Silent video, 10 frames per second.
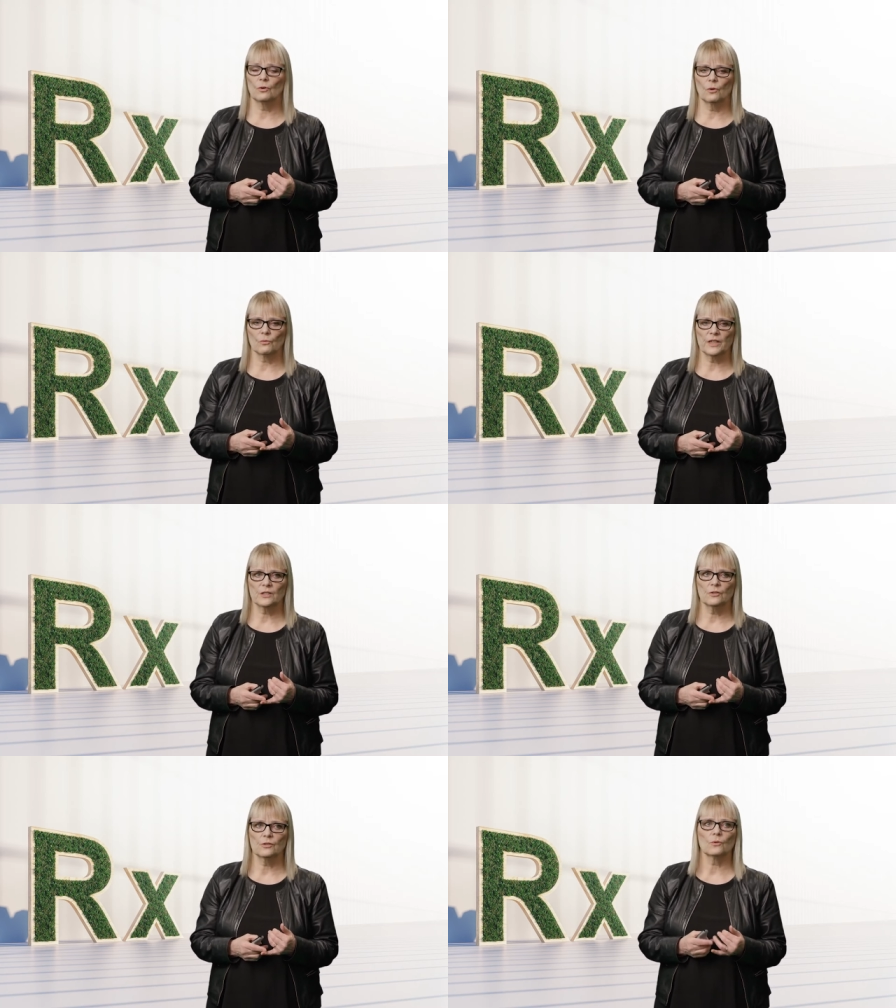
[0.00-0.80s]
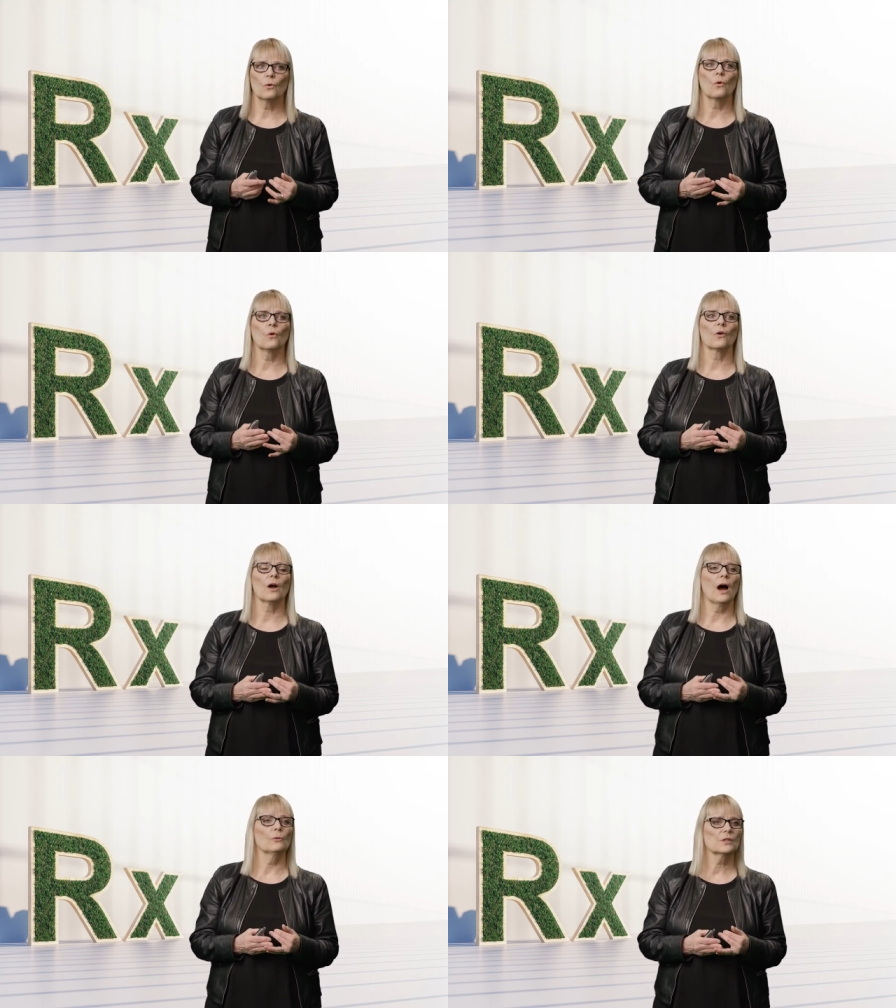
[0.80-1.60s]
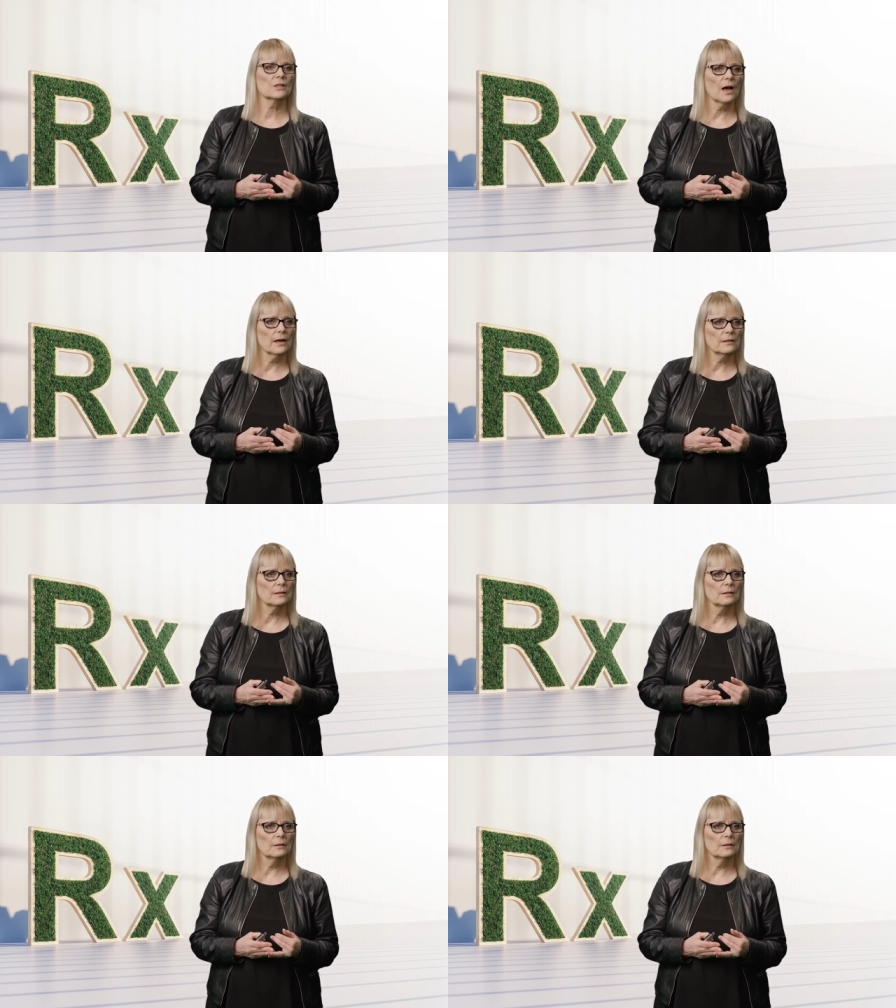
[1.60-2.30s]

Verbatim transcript: or reasons or outside?